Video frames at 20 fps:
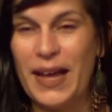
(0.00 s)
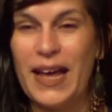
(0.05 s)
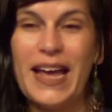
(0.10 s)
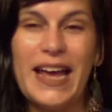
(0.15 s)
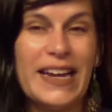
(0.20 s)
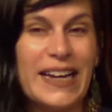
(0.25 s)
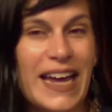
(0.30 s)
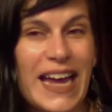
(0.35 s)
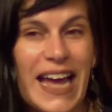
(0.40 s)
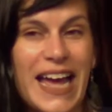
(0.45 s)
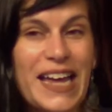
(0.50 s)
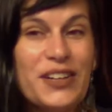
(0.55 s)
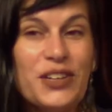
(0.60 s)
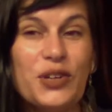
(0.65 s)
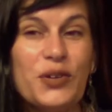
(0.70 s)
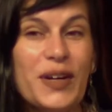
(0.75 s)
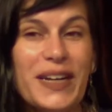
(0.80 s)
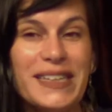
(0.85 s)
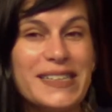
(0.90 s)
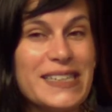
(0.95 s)
And I had
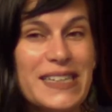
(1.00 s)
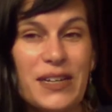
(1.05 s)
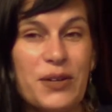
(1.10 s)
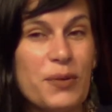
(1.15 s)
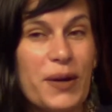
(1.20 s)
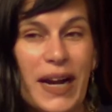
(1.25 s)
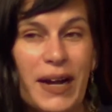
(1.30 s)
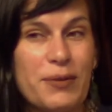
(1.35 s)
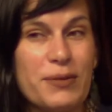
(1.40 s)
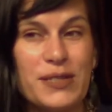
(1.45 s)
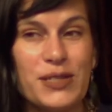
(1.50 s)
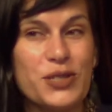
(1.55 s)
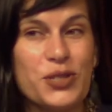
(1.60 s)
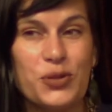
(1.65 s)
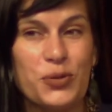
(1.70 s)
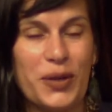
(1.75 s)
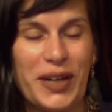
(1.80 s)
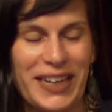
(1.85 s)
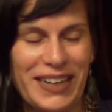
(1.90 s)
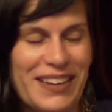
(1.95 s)
no idea what I was
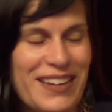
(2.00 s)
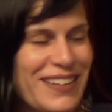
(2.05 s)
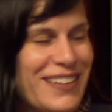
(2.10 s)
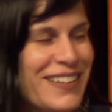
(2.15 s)
doing.